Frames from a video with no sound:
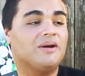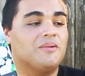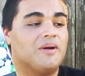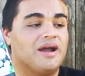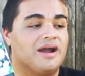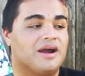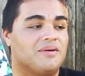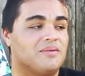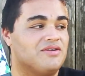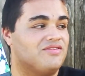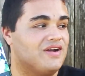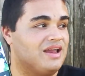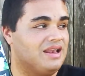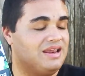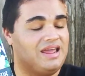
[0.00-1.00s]
where we
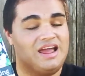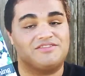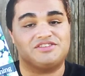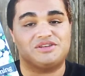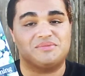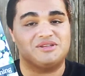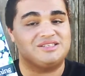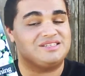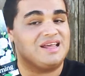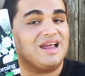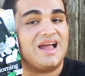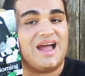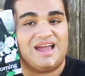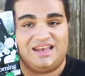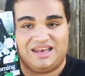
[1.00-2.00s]
finally have someone
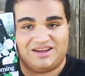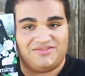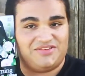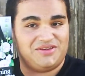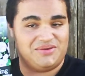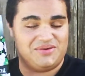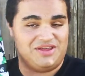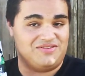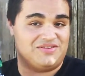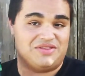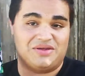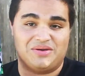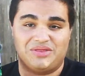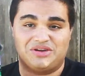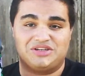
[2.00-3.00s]
saying, I love you, even
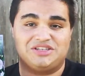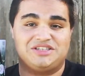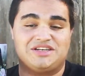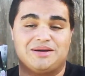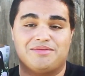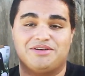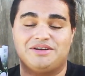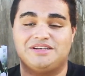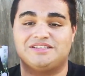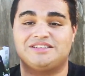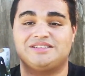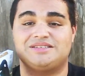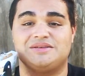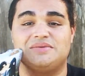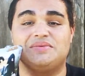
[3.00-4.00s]
though their
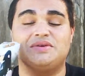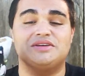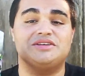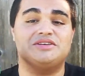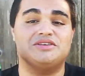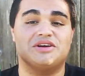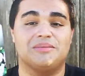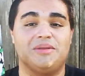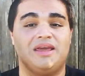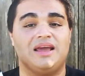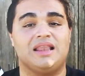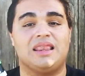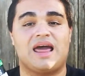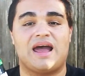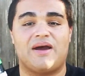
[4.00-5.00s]
stubbornness wouldn't normally
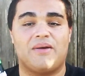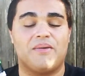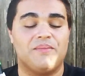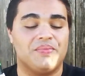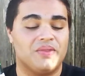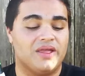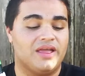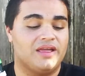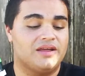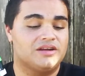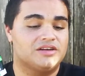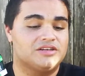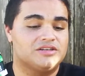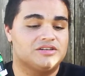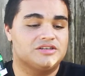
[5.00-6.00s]
allow.
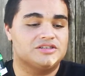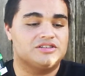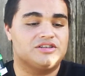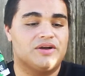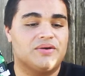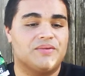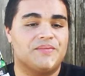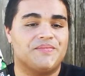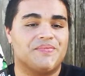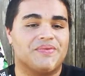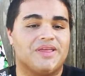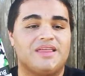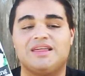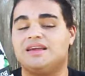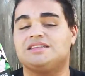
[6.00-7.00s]
So,
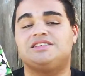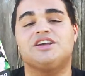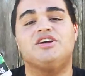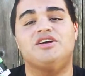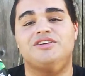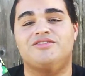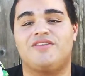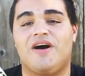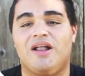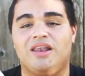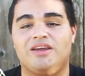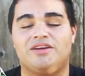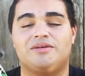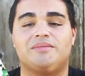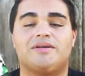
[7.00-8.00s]
it's a good
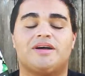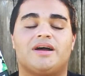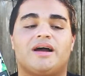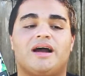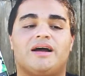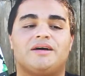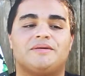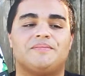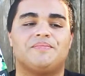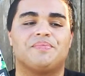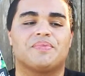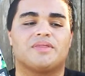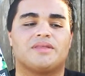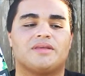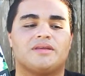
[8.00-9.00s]
volume.
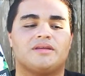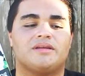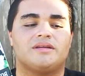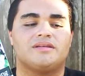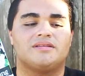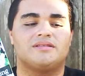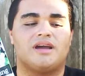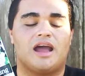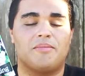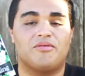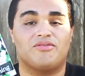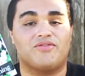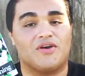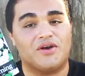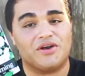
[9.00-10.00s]
I
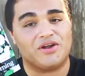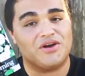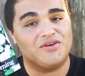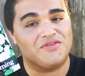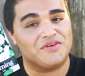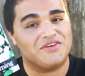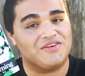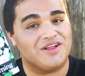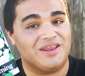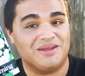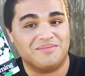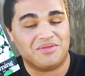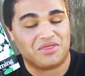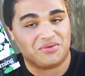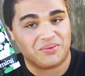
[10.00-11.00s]
prefer it over
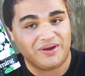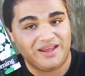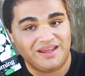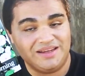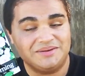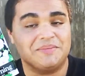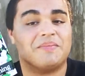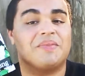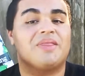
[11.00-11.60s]
volume 3.